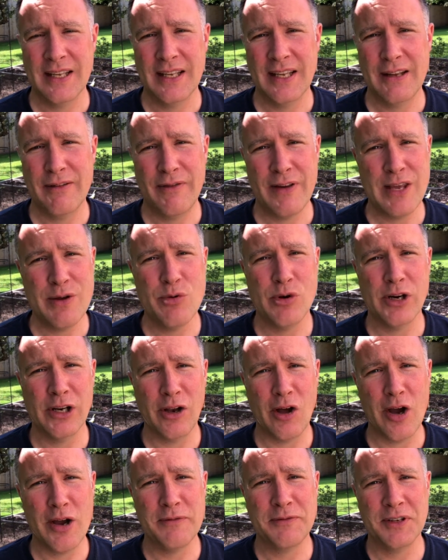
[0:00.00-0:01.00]
If he were
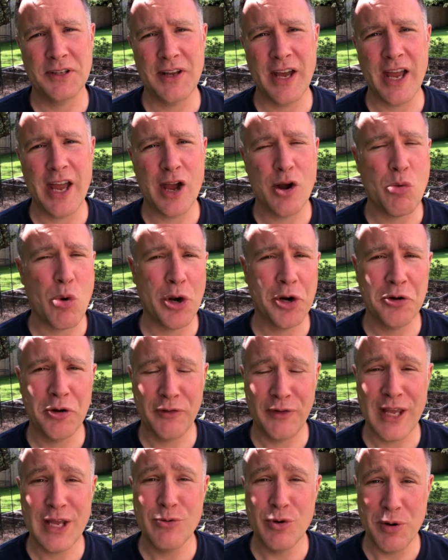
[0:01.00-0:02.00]
alive today, I wonder if
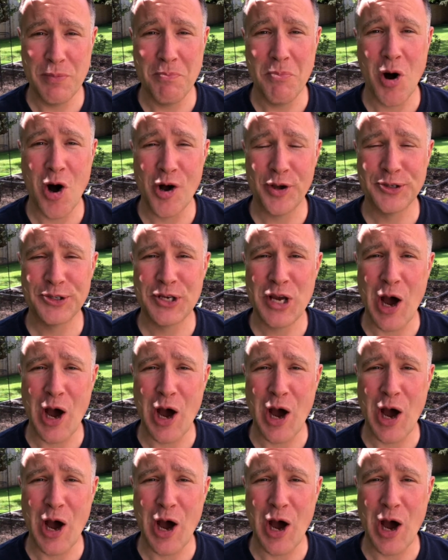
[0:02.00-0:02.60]
he would mask